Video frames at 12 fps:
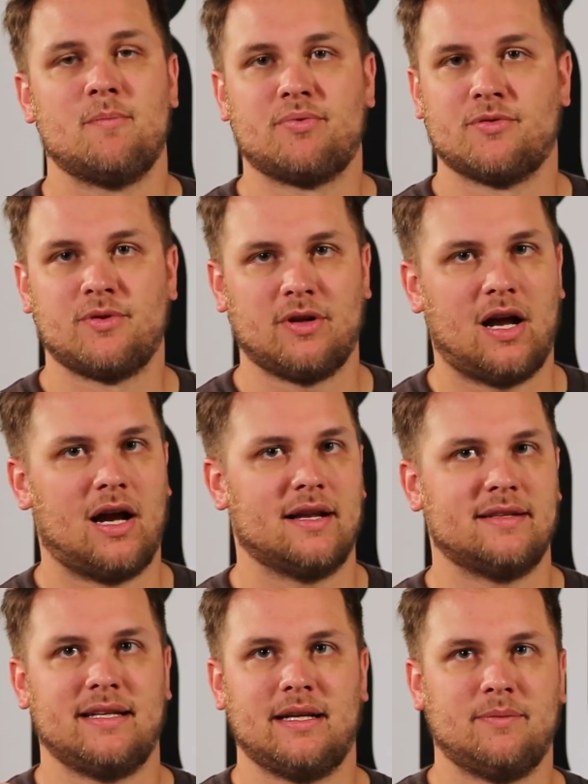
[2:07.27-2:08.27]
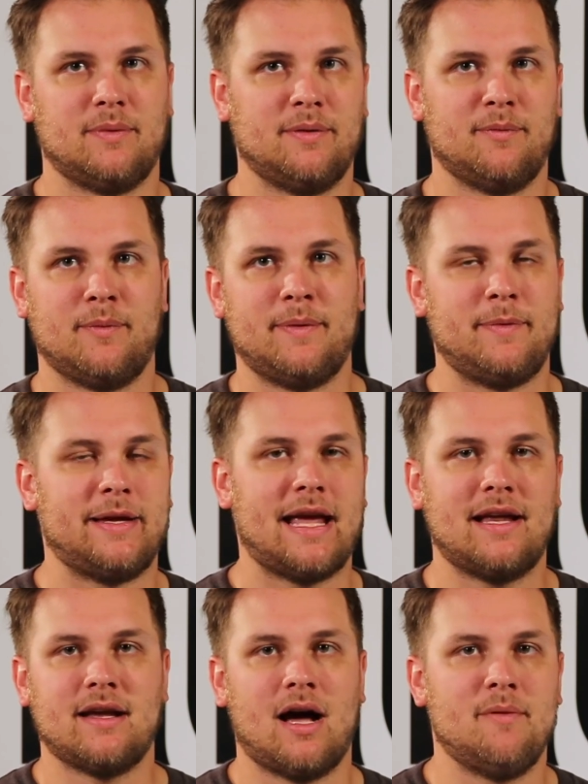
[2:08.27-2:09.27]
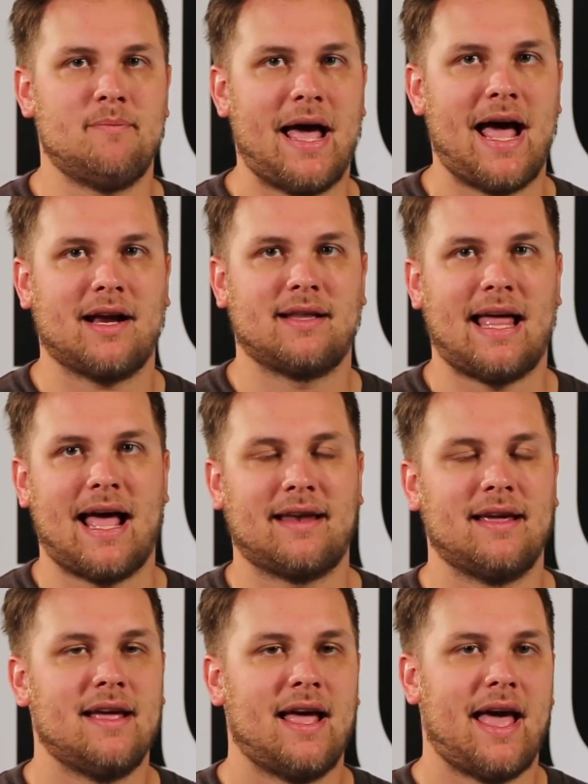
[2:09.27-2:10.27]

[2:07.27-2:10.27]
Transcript: brutal honesty, and we began to unpack that.